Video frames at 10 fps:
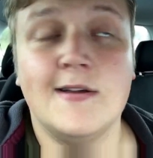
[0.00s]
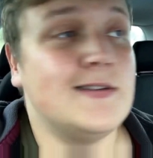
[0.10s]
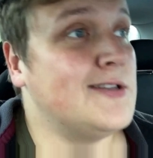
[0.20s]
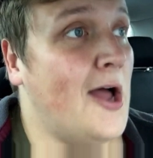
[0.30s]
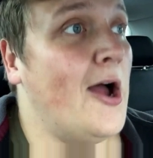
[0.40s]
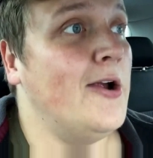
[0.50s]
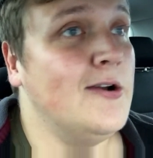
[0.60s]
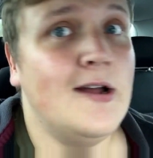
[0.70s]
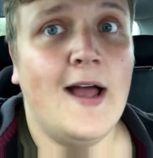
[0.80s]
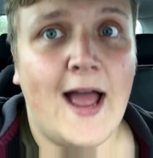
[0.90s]
so
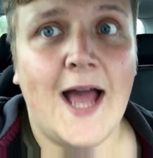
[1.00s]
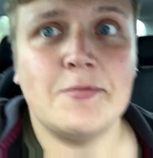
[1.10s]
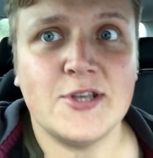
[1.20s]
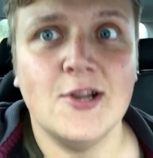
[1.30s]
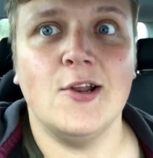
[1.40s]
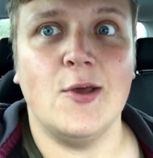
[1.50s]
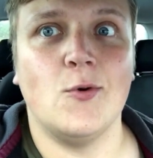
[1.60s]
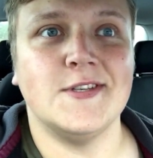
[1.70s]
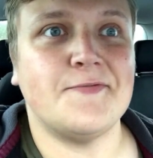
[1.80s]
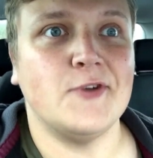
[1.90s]
absolutely
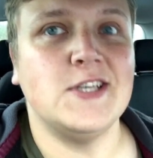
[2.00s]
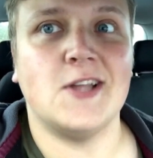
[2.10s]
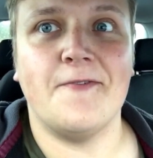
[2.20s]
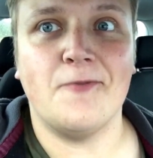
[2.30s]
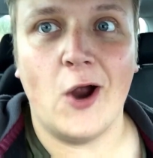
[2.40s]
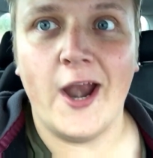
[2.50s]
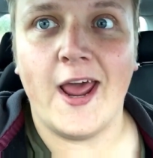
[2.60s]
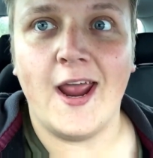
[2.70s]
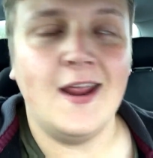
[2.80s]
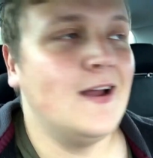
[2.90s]
was Free Stuff
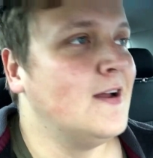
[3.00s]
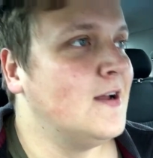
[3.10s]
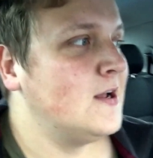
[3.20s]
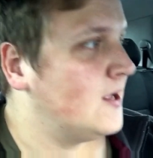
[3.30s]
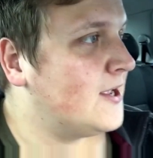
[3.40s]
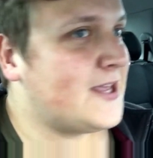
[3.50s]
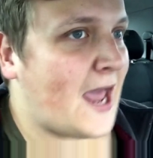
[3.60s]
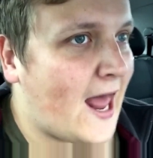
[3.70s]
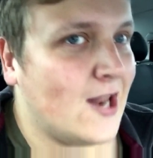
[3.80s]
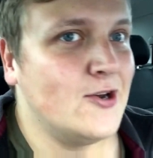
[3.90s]
Friday.
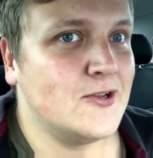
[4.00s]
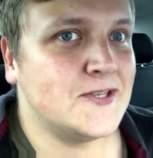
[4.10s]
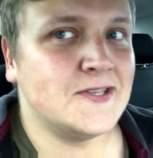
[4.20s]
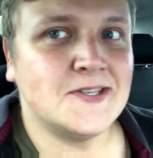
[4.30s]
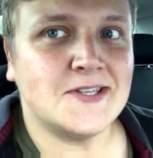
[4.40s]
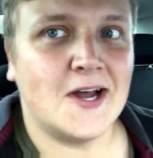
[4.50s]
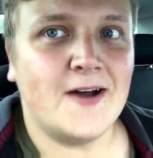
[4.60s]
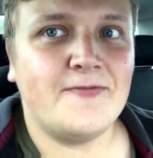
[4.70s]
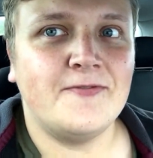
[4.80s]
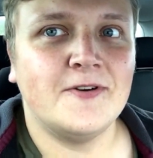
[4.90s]
Calendars and
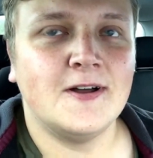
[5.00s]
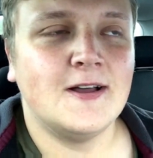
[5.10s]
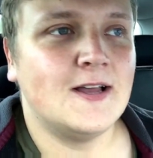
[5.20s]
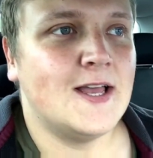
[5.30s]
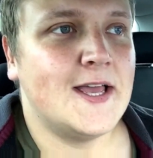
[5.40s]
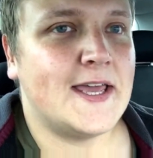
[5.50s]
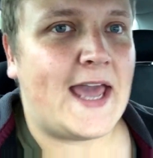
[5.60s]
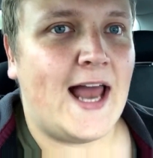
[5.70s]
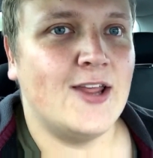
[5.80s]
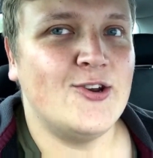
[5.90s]
stuff.
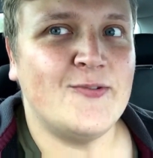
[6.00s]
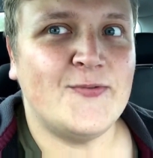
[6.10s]
Calendar